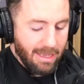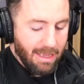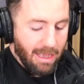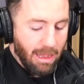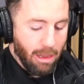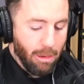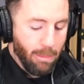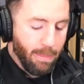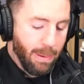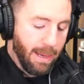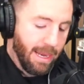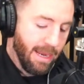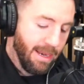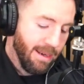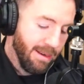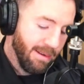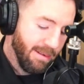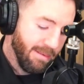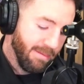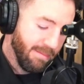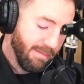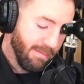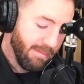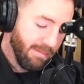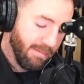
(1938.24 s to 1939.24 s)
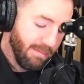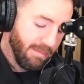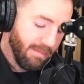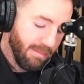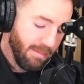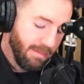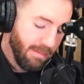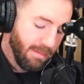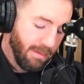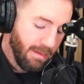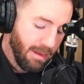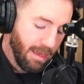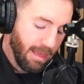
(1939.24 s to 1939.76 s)
hoping,
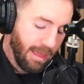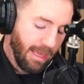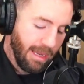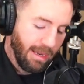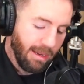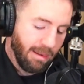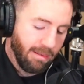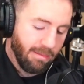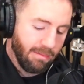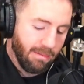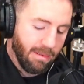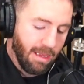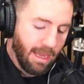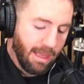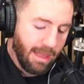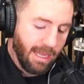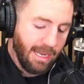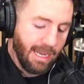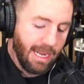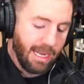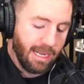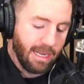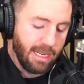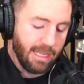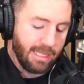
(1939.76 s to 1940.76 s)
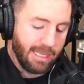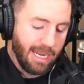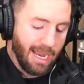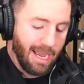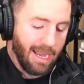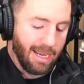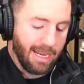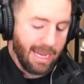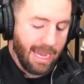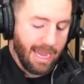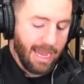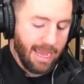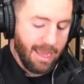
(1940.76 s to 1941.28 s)
I think they're going to
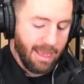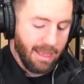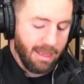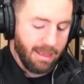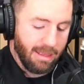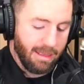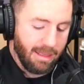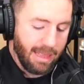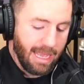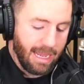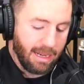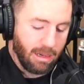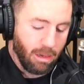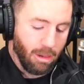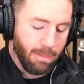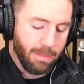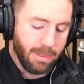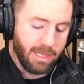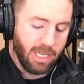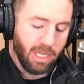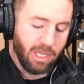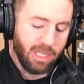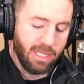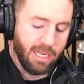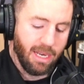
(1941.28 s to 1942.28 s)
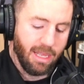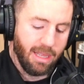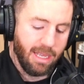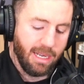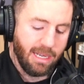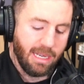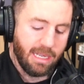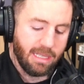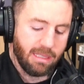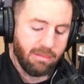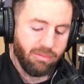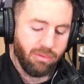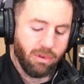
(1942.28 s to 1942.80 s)
target that competition. I
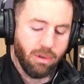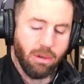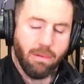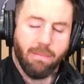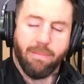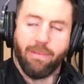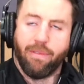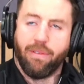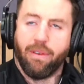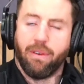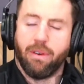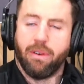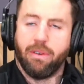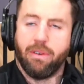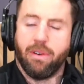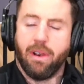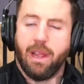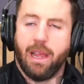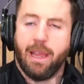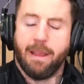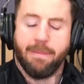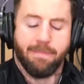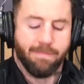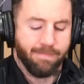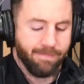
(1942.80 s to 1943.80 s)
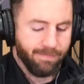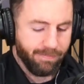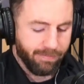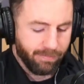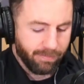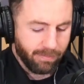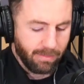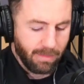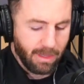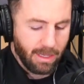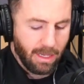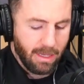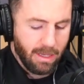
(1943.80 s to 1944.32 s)
think there's room for
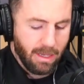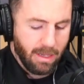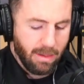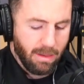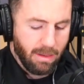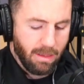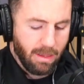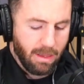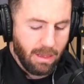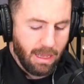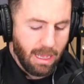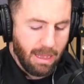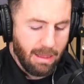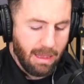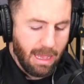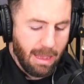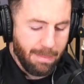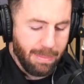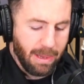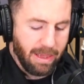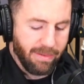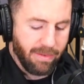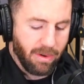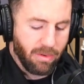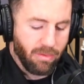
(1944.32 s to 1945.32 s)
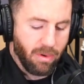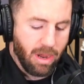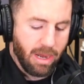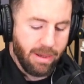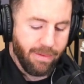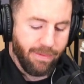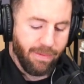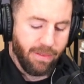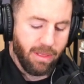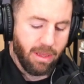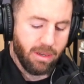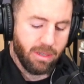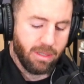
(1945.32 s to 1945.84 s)
a bit of a
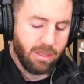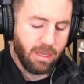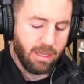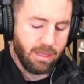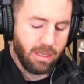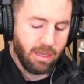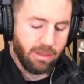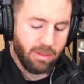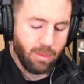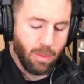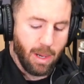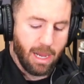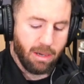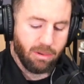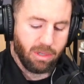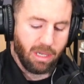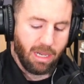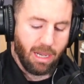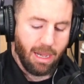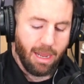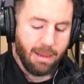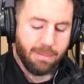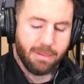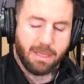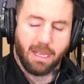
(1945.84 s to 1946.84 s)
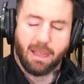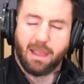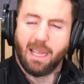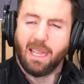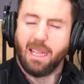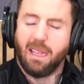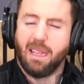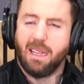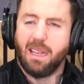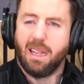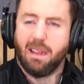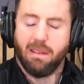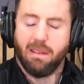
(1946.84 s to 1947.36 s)
run for those Welsh clubs. I think